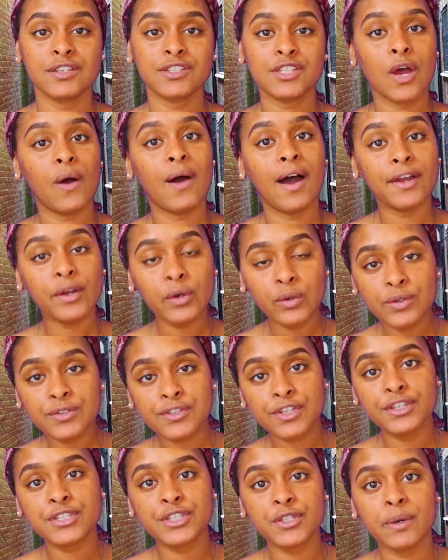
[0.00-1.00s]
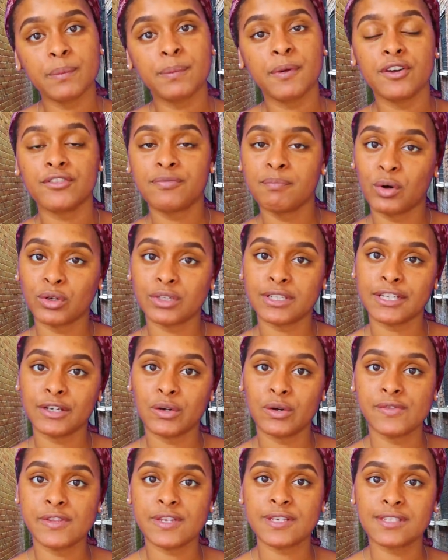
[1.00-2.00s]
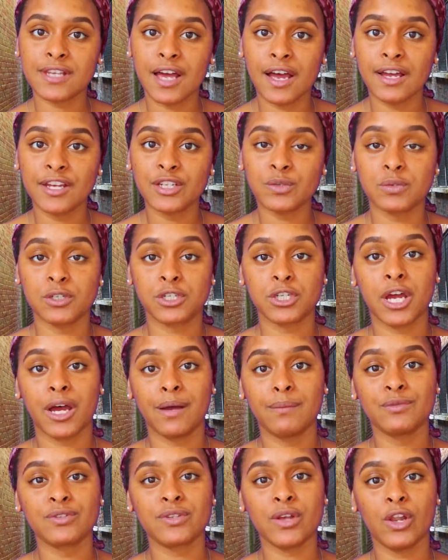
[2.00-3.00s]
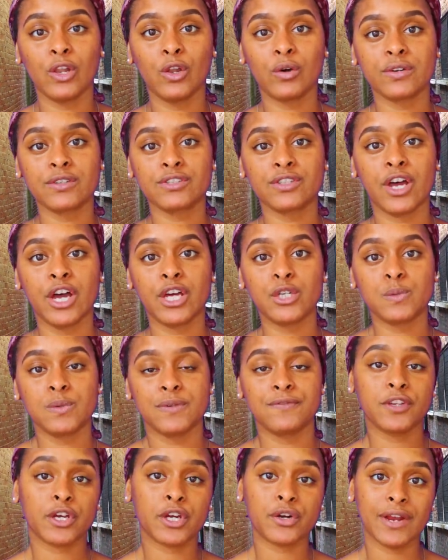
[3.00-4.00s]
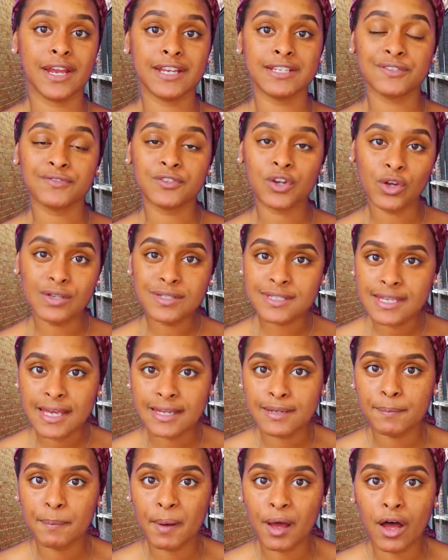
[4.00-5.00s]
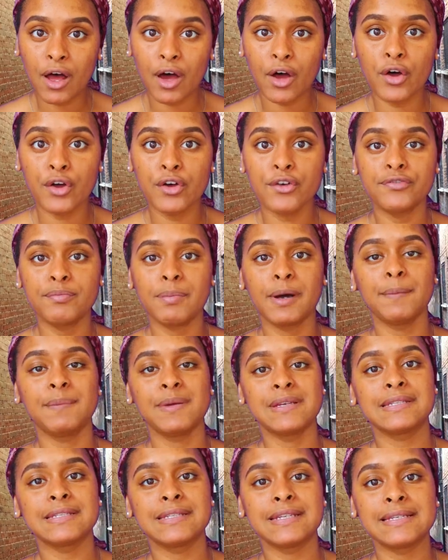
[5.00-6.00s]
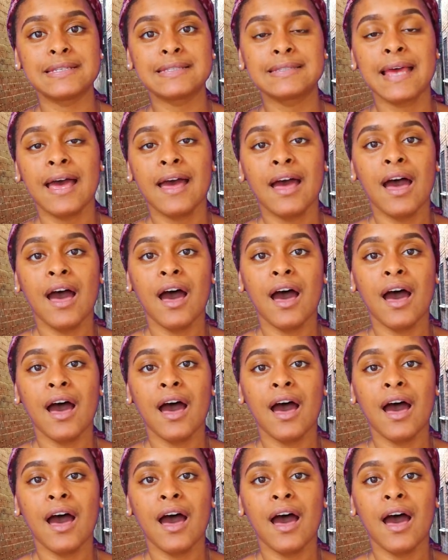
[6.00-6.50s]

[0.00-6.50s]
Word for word: So I also do a bit of modelling on the side, which comes alongside with the creative content part of my business.